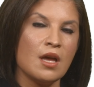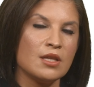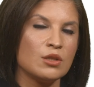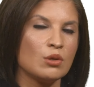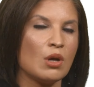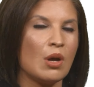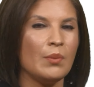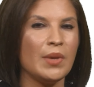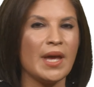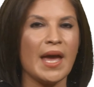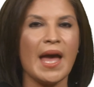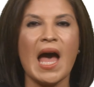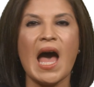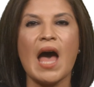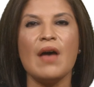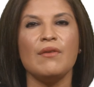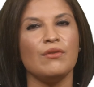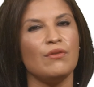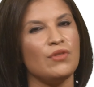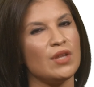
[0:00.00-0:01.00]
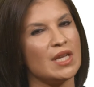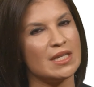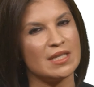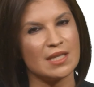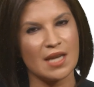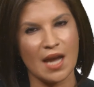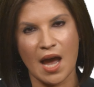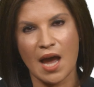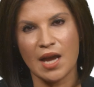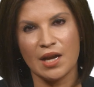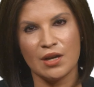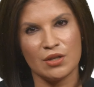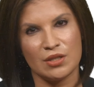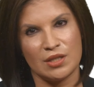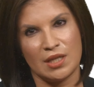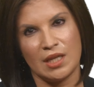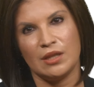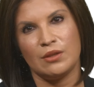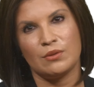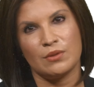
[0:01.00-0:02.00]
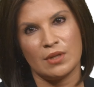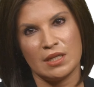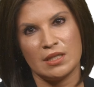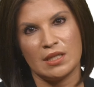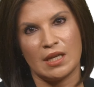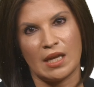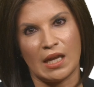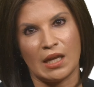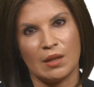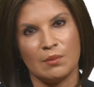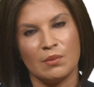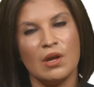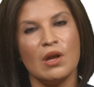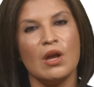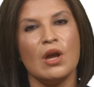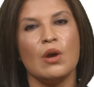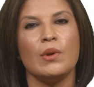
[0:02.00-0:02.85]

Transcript: So, on behalf of the entire C3 team,